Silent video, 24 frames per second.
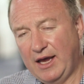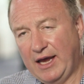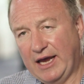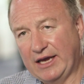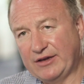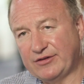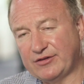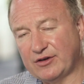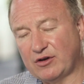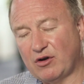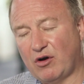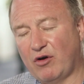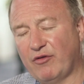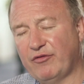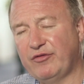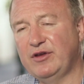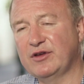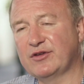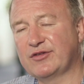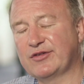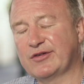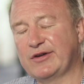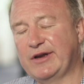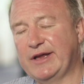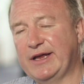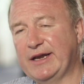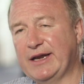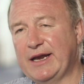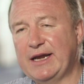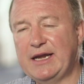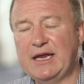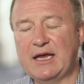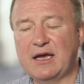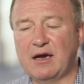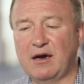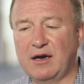is that obviously in
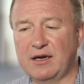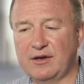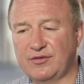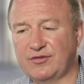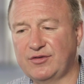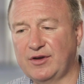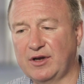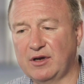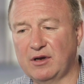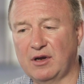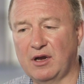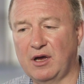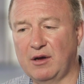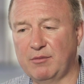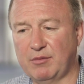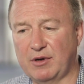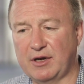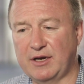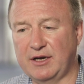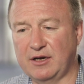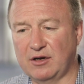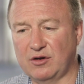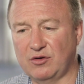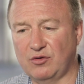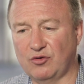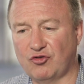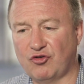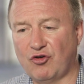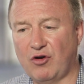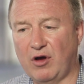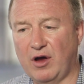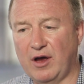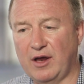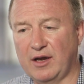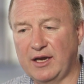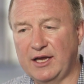any kind of single-arm clinical
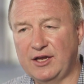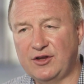trial,